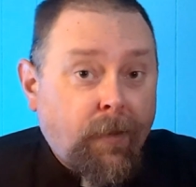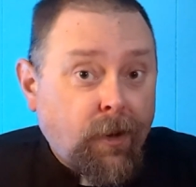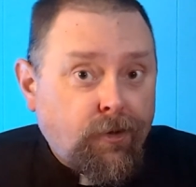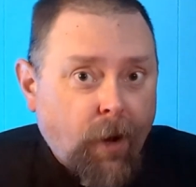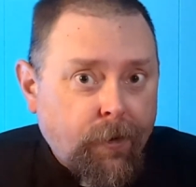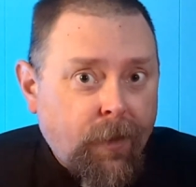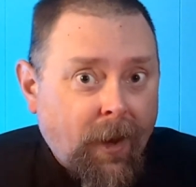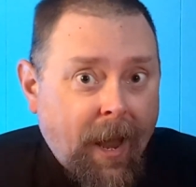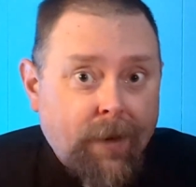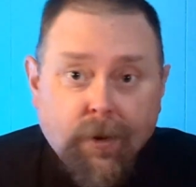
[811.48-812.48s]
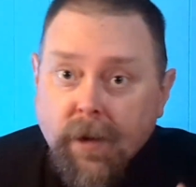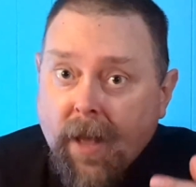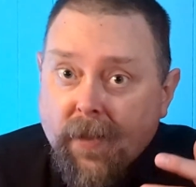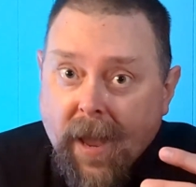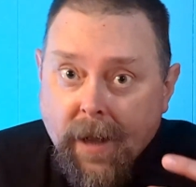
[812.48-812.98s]
But they shutter the lantern,
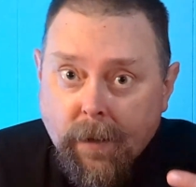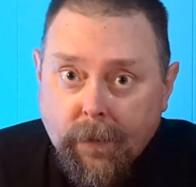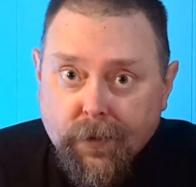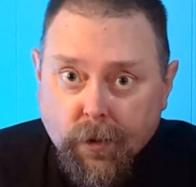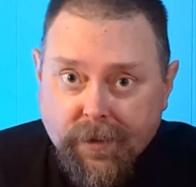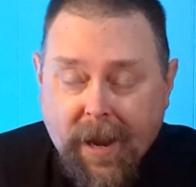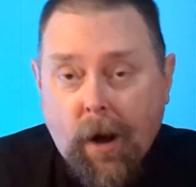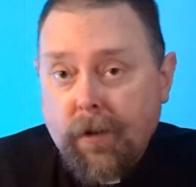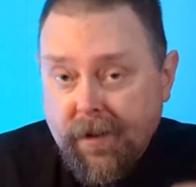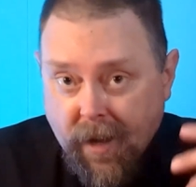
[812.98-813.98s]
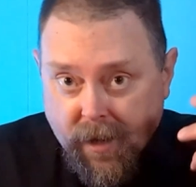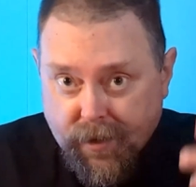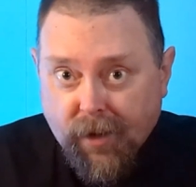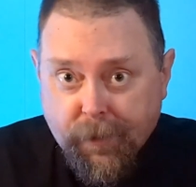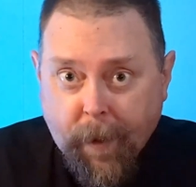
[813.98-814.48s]
and the elves look down, and
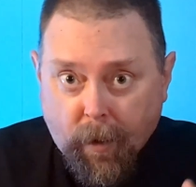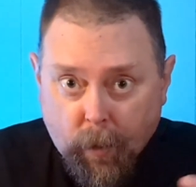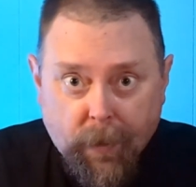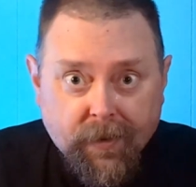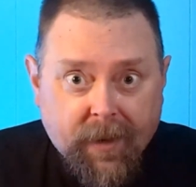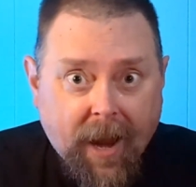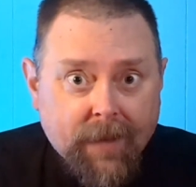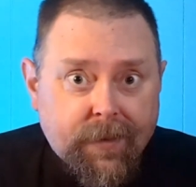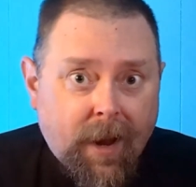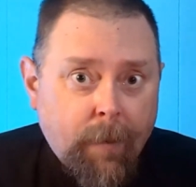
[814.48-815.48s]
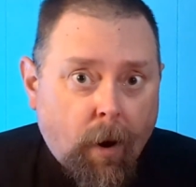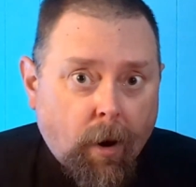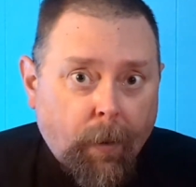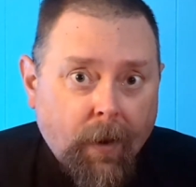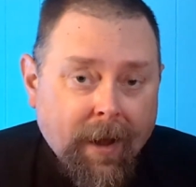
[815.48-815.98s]
Touchberry, with his cat's eye
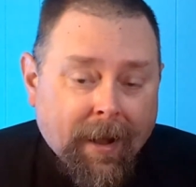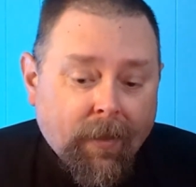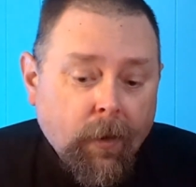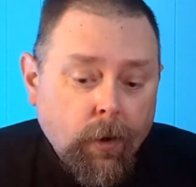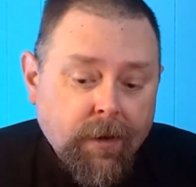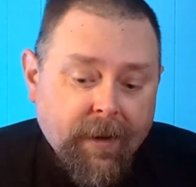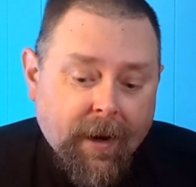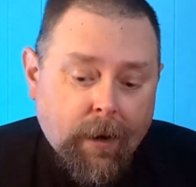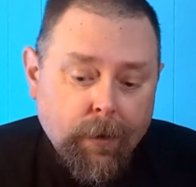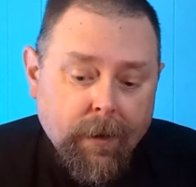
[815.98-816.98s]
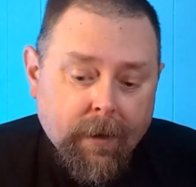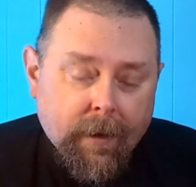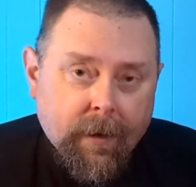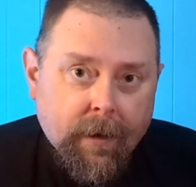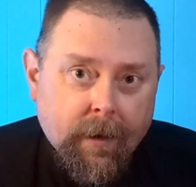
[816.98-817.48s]
marble, they look down.
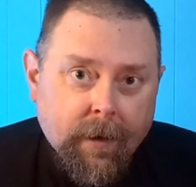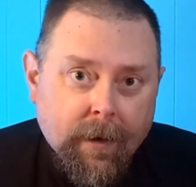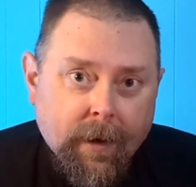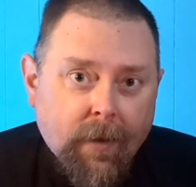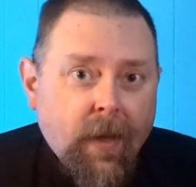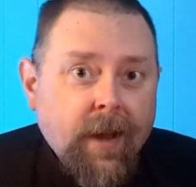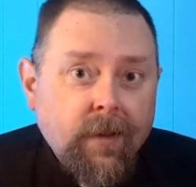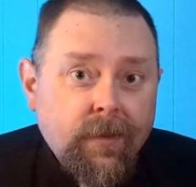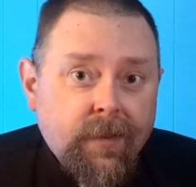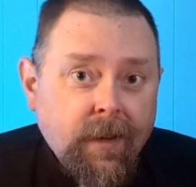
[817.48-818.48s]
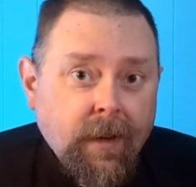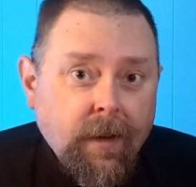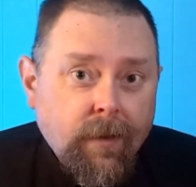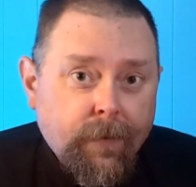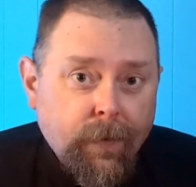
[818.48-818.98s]
They can
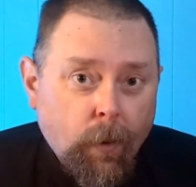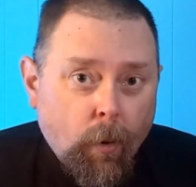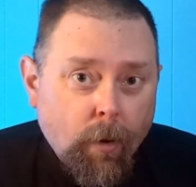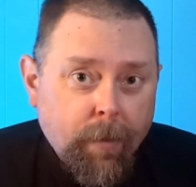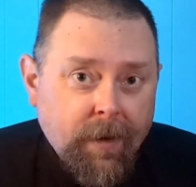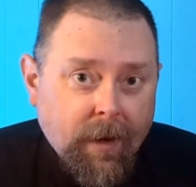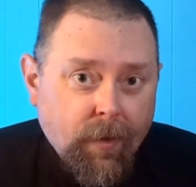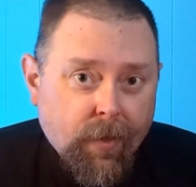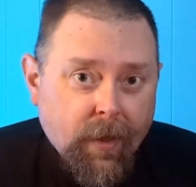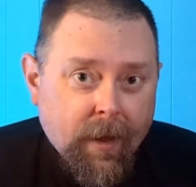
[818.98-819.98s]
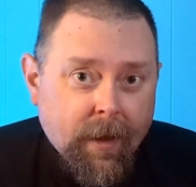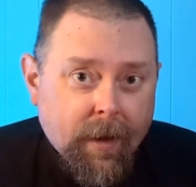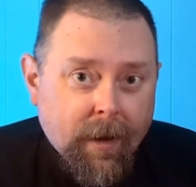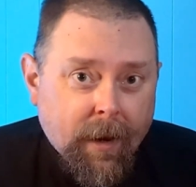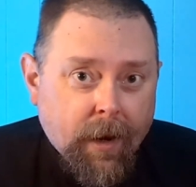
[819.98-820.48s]
see the floor beneath,
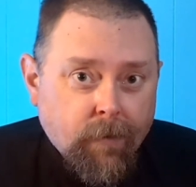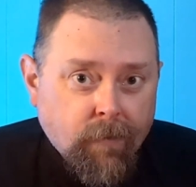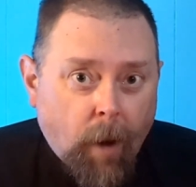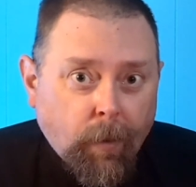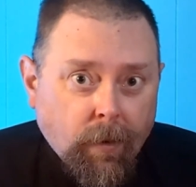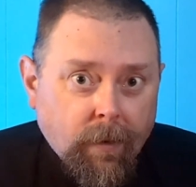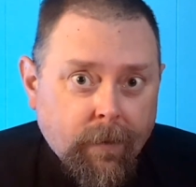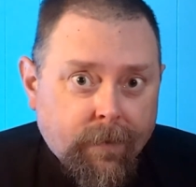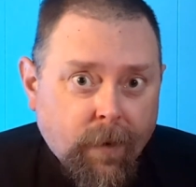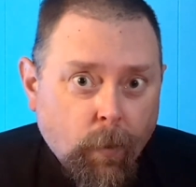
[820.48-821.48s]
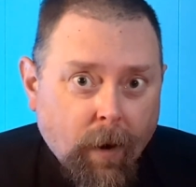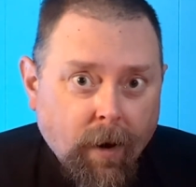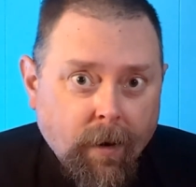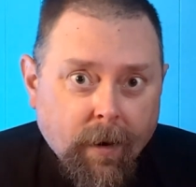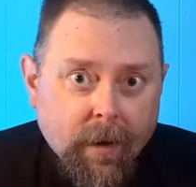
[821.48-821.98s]
and rubble from
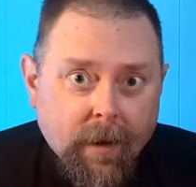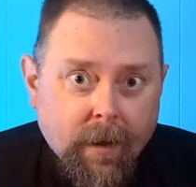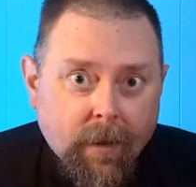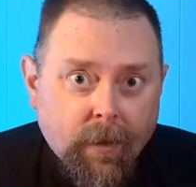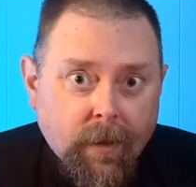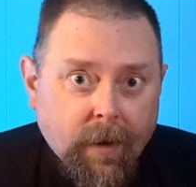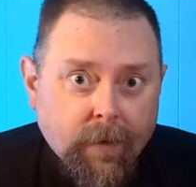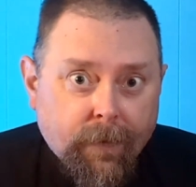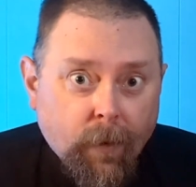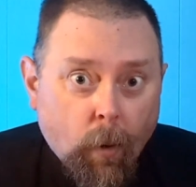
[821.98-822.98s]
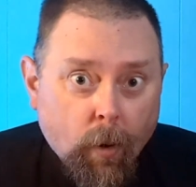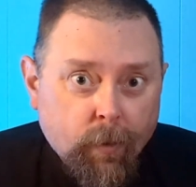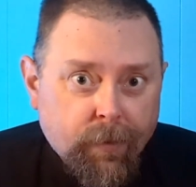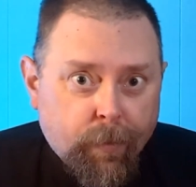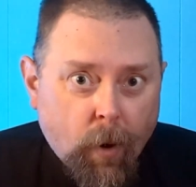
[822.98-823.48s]
where the floor
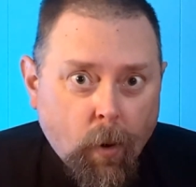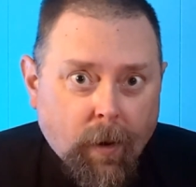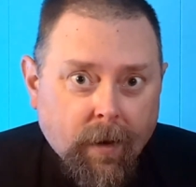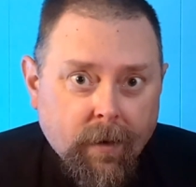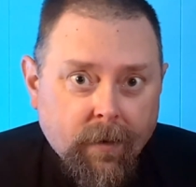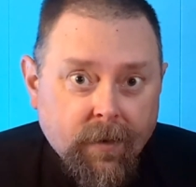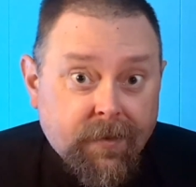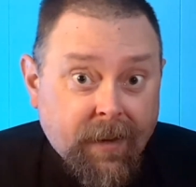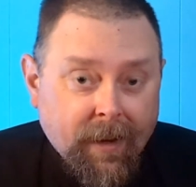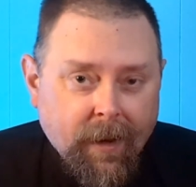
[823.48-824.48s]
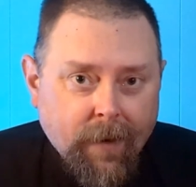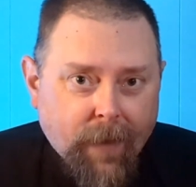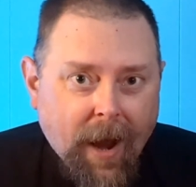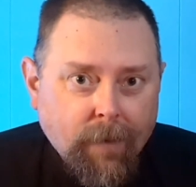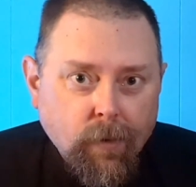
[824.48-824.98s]
was broken. The ceiling of
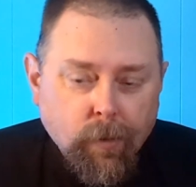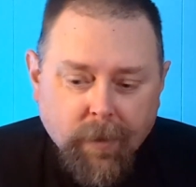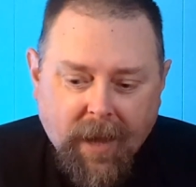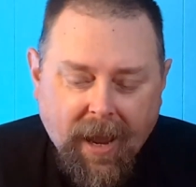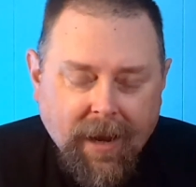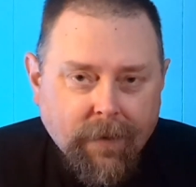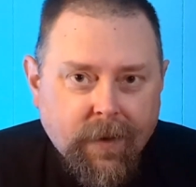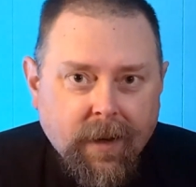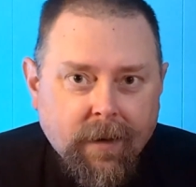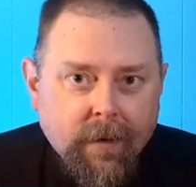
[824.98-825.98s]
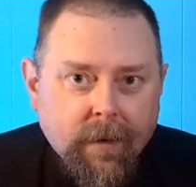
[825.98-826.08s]
that room caved in.